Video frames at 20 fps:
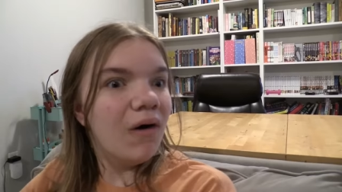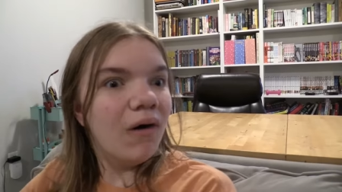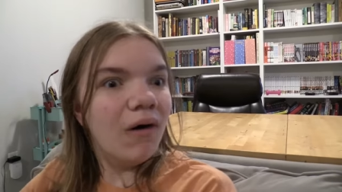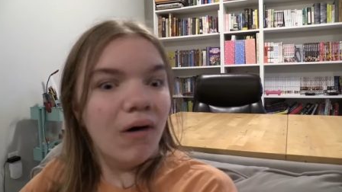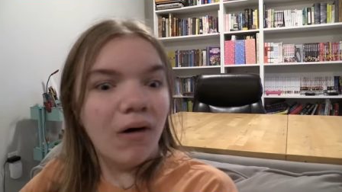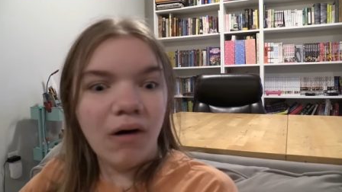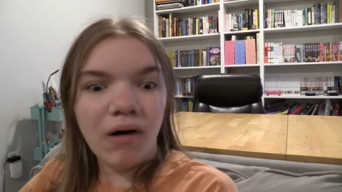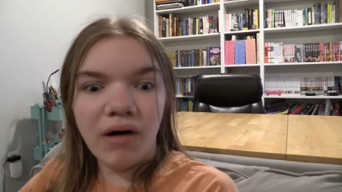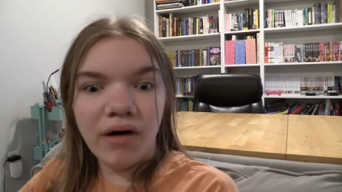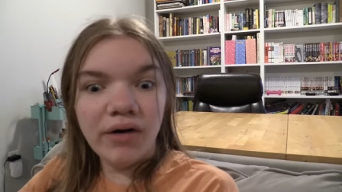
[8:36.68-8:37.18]

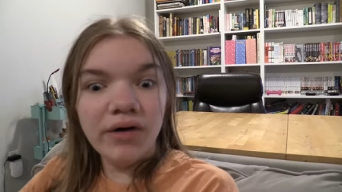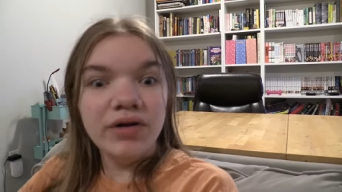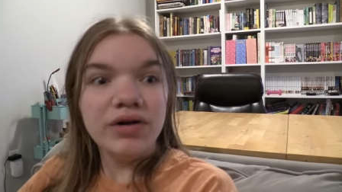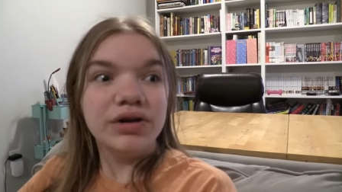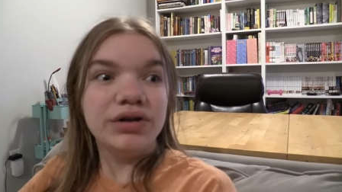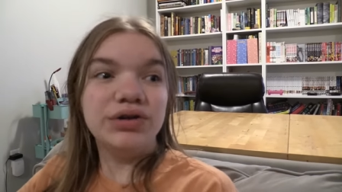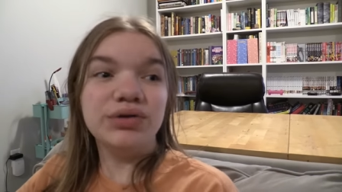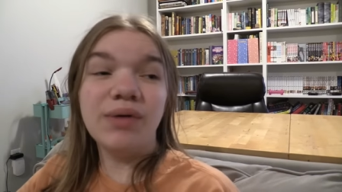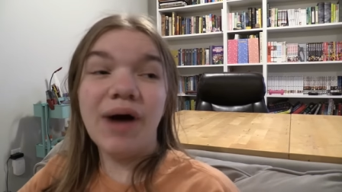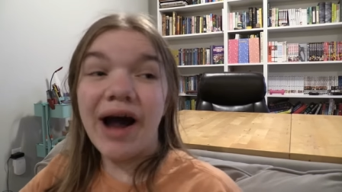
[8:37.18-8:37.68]
Oh,
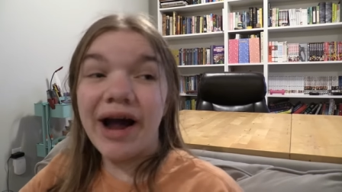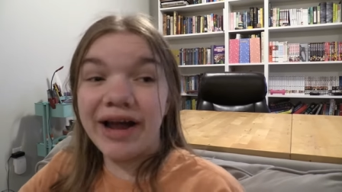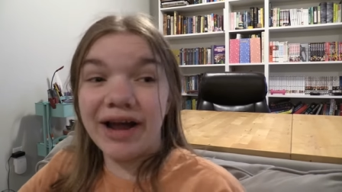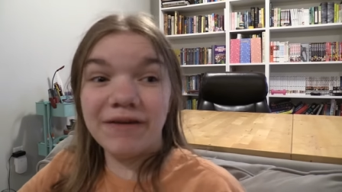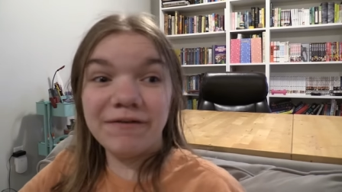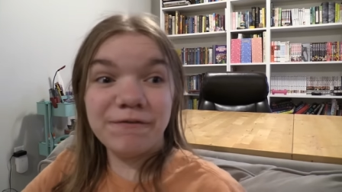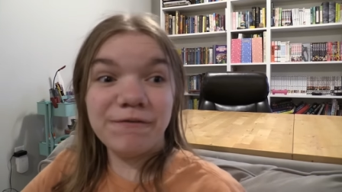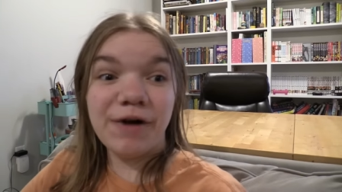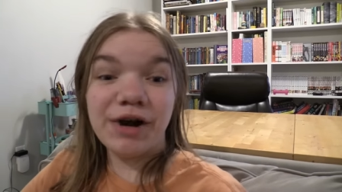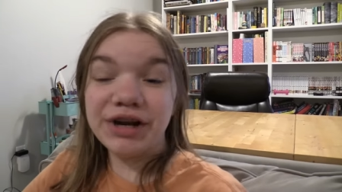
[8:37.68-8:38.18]
do I
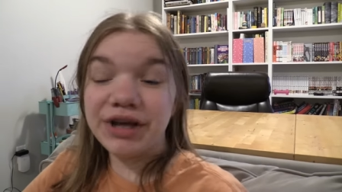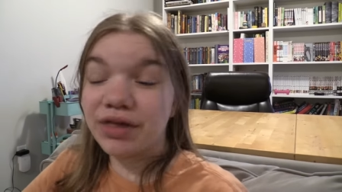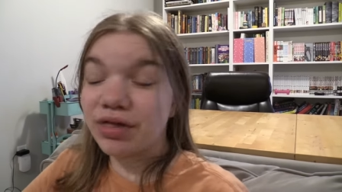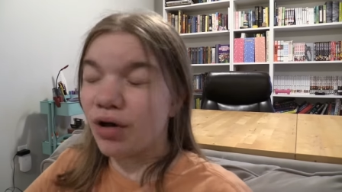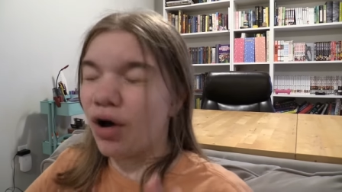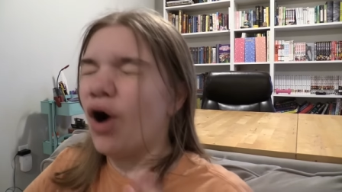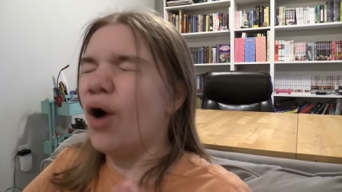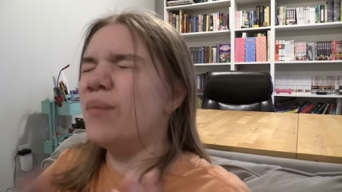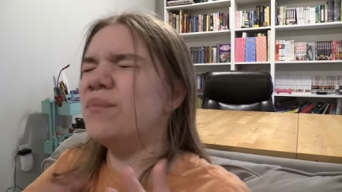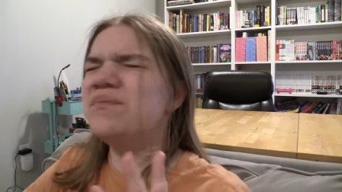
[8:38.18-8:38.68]
have funnies?
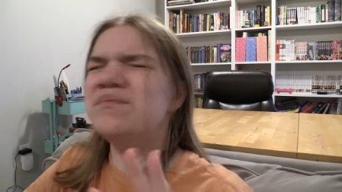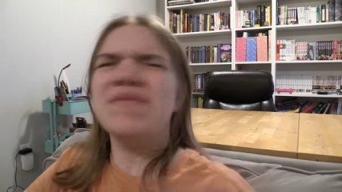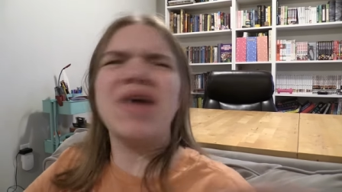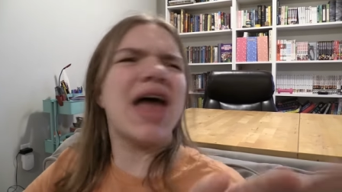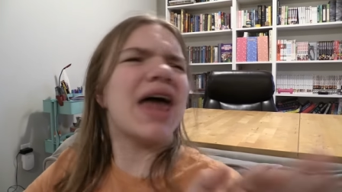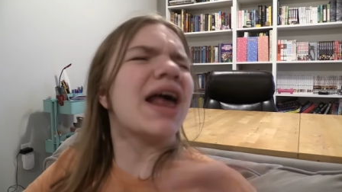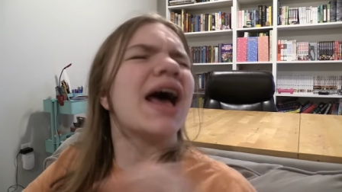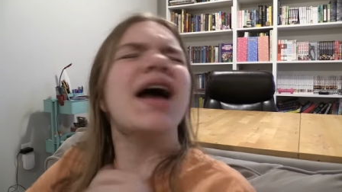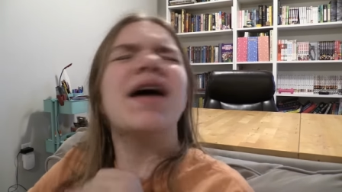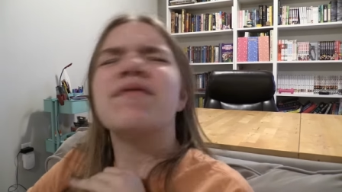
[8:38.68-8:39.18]
Oh
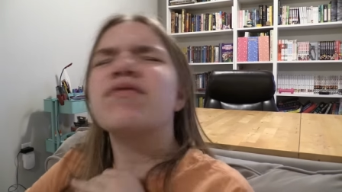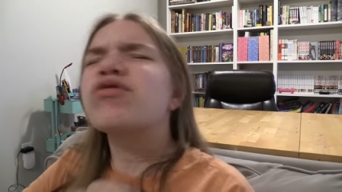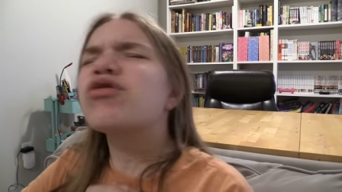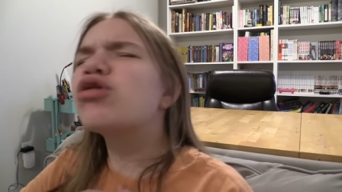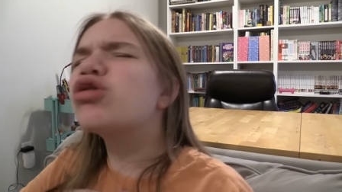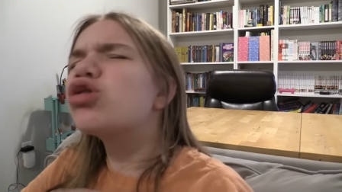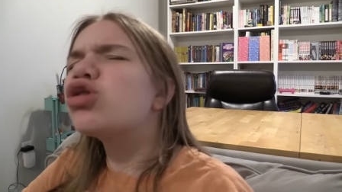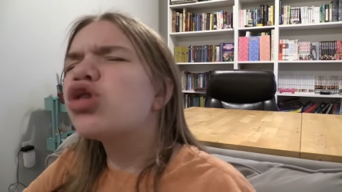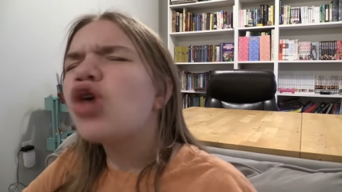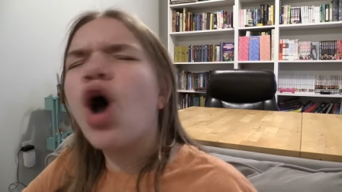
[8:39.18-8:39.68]
man, I have
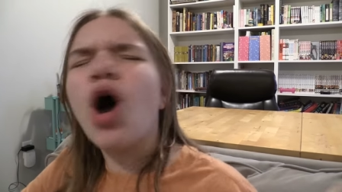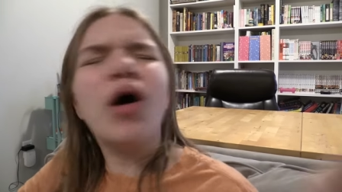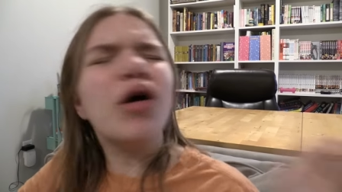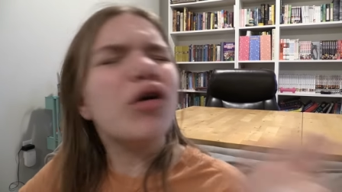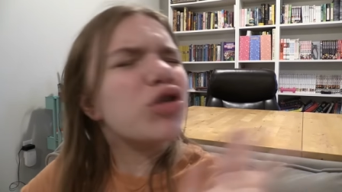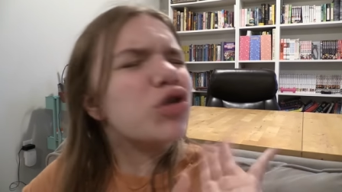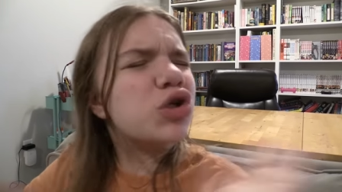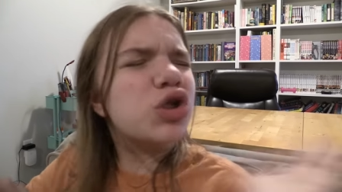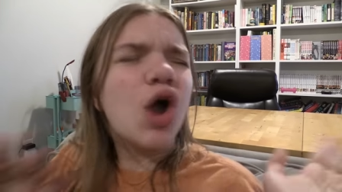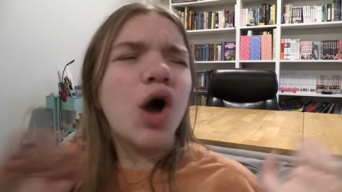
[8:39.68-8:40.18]
so,
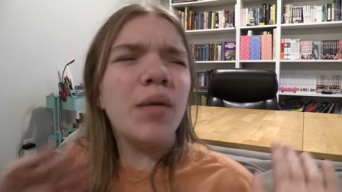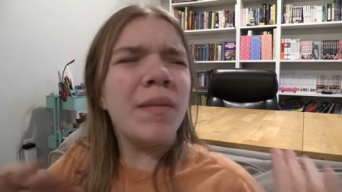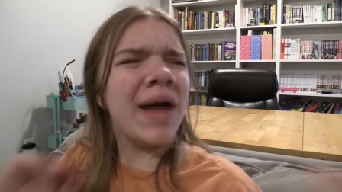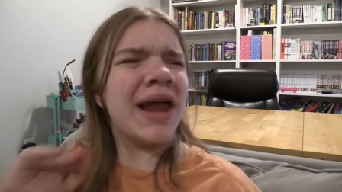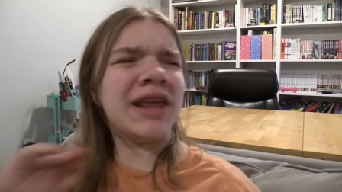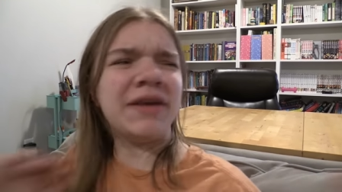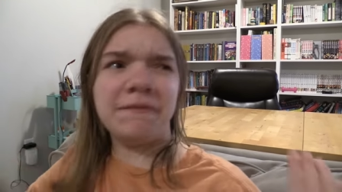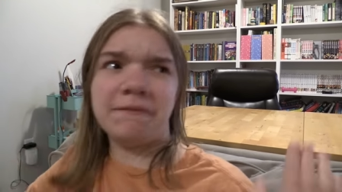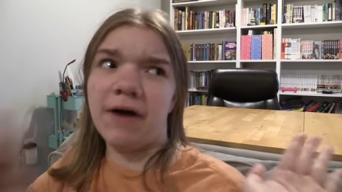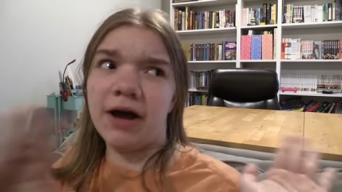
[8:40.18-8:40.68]
so
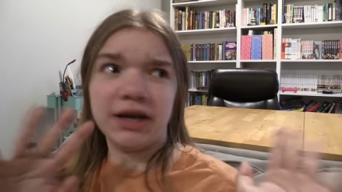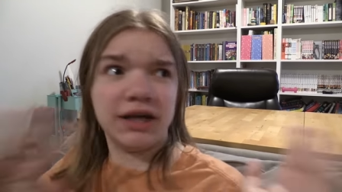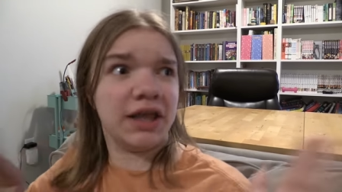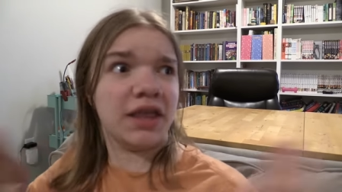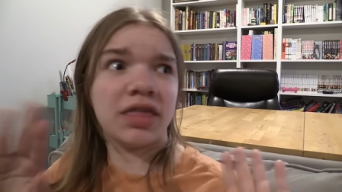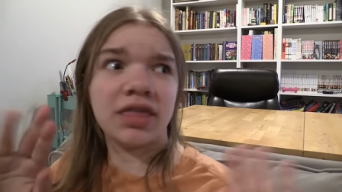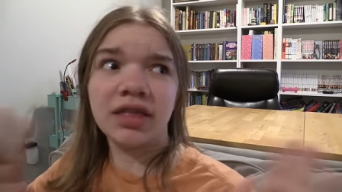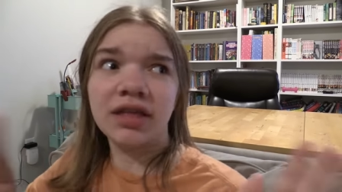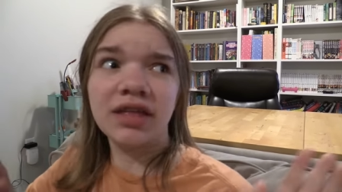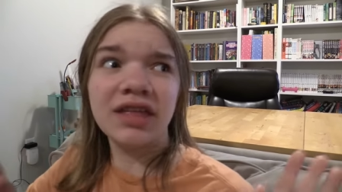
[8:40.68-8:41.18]
many
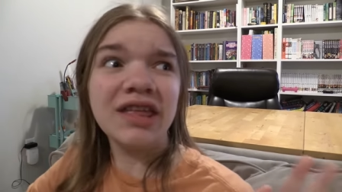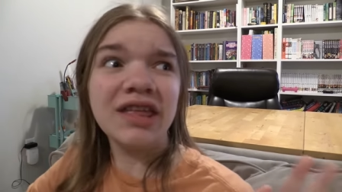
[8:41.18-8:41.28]
funnies.